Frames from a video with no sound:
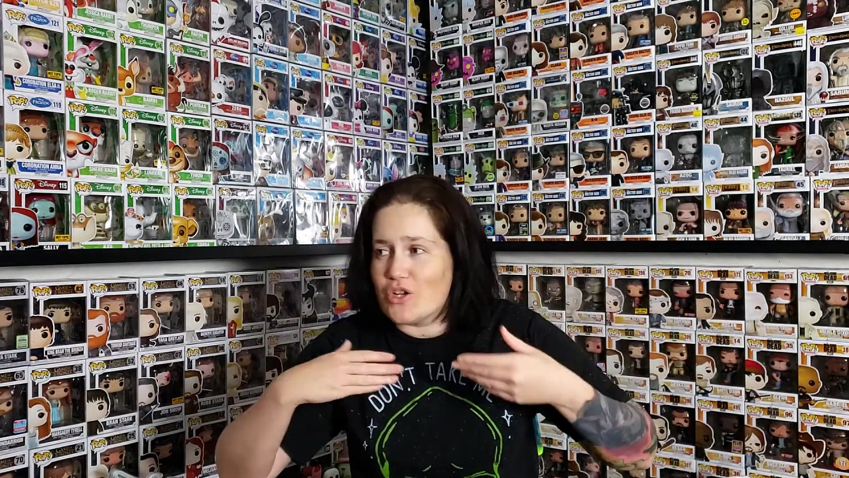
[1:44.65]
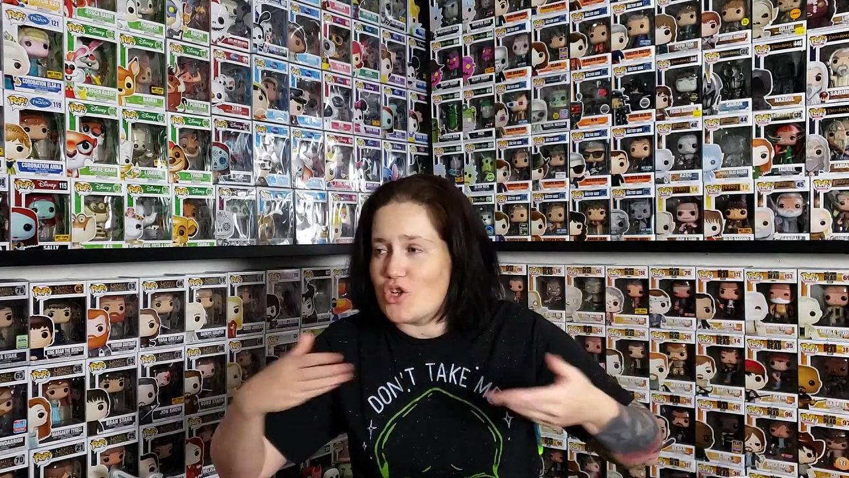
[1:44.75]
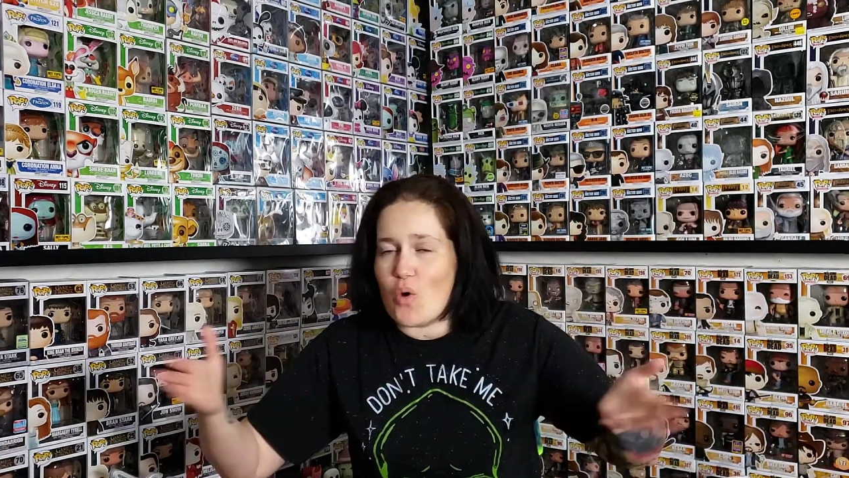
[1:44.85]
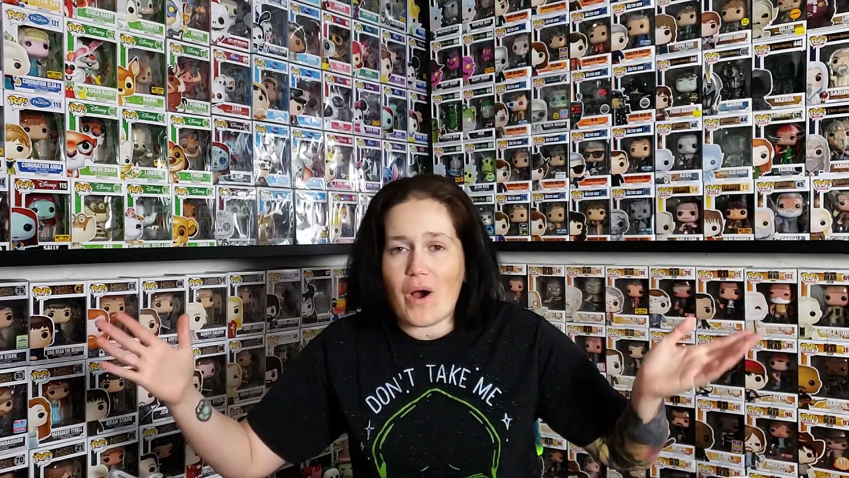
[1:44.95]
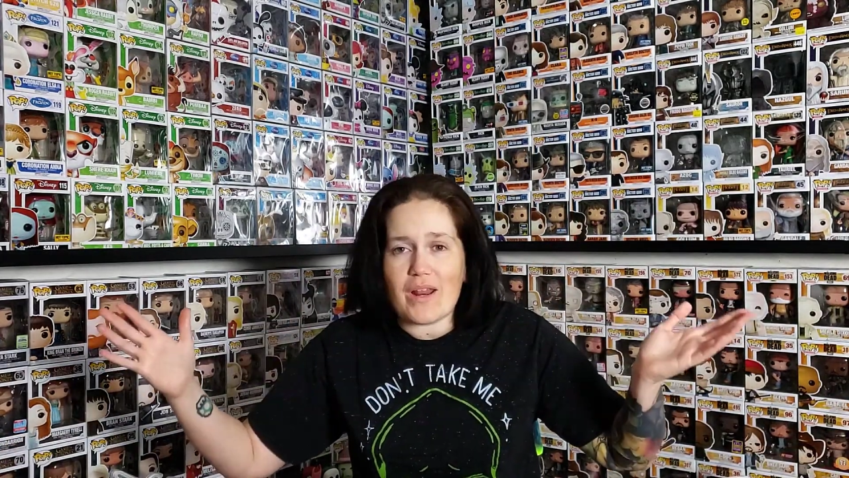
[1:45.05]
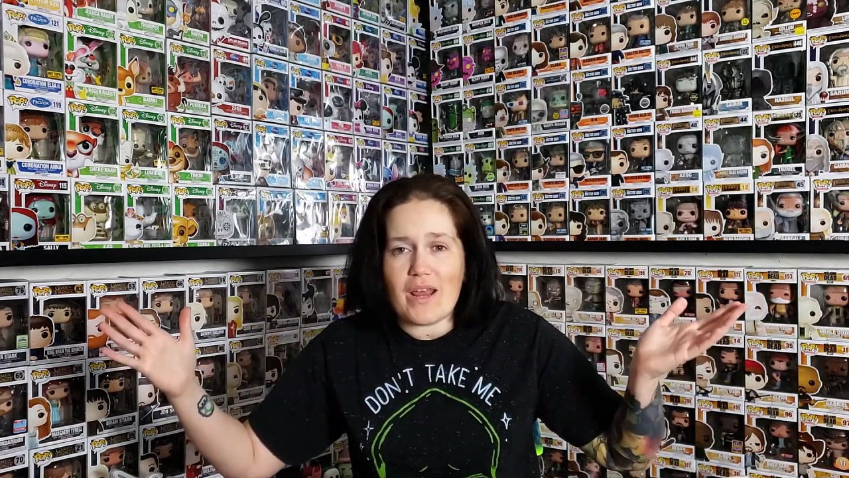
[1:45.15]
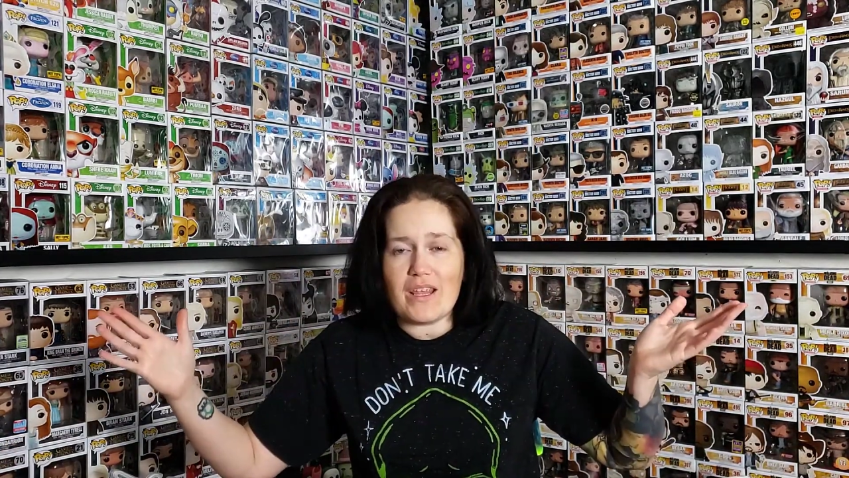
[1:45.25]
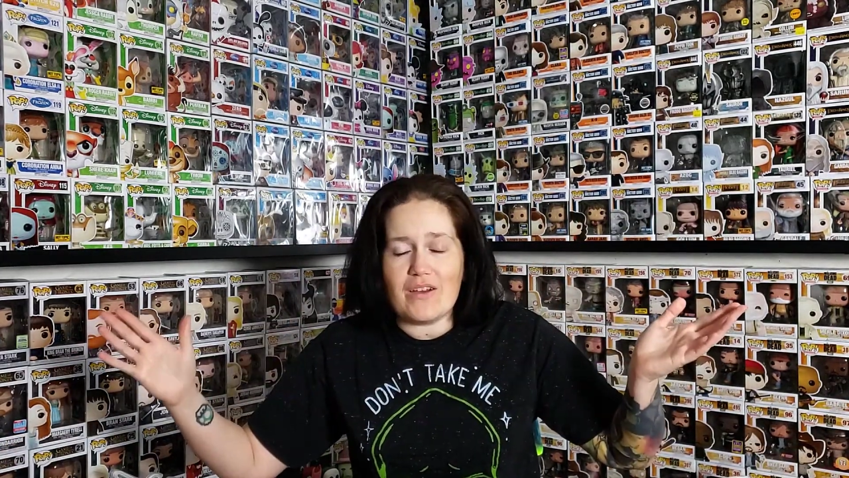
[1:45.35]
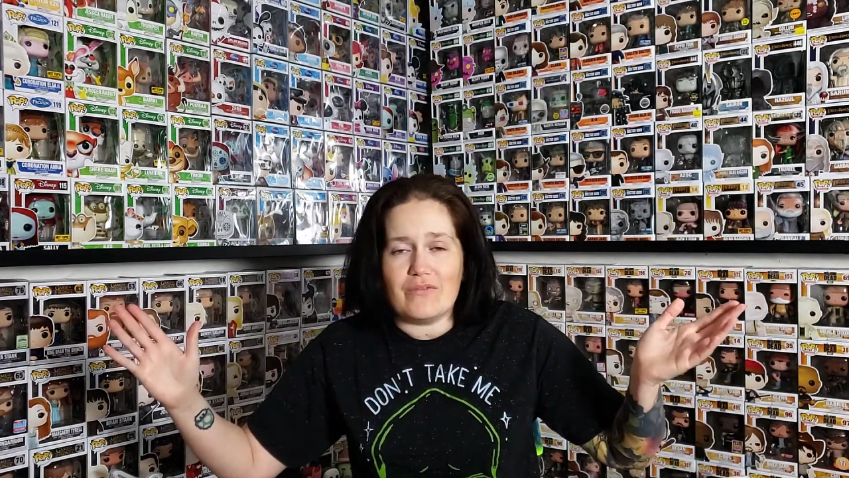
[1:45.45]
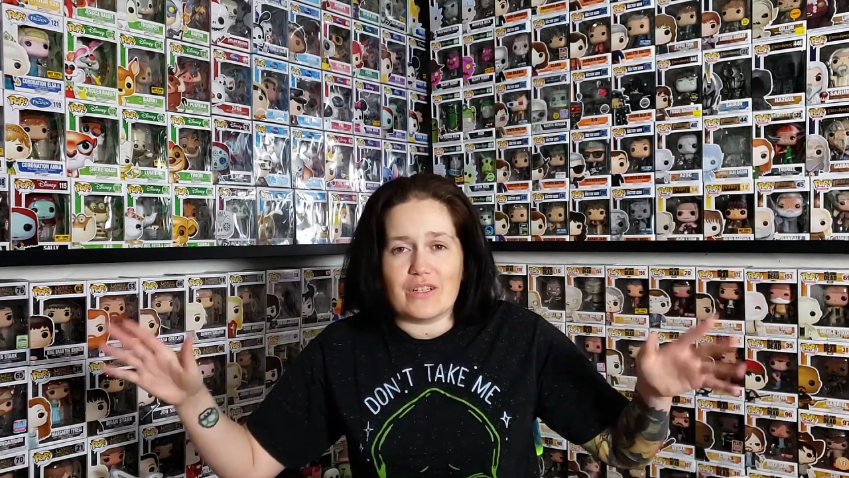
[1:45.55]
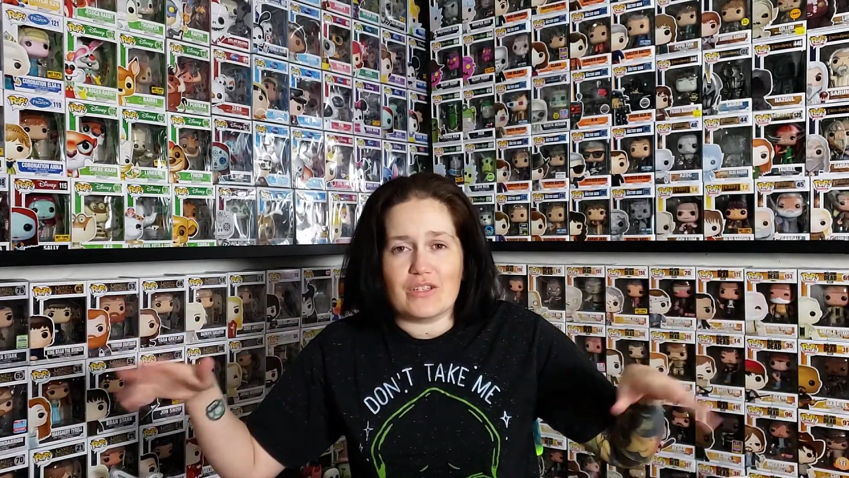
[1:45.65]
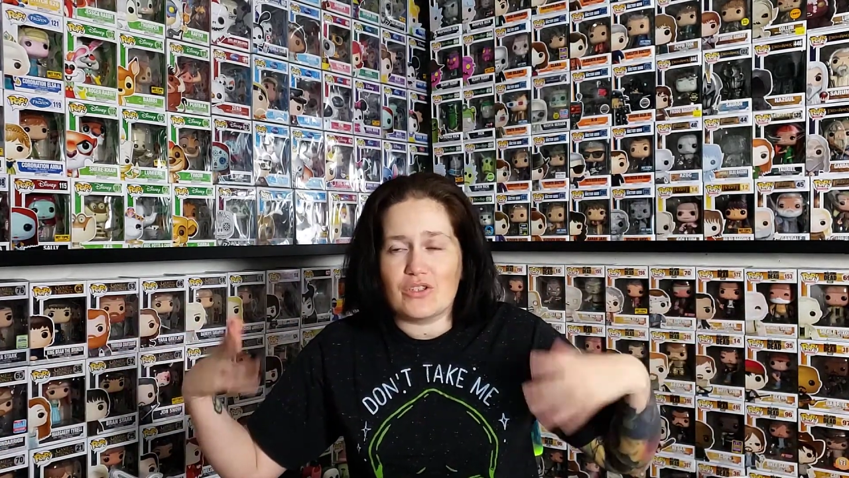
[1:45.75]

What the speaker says: Don't want any of it.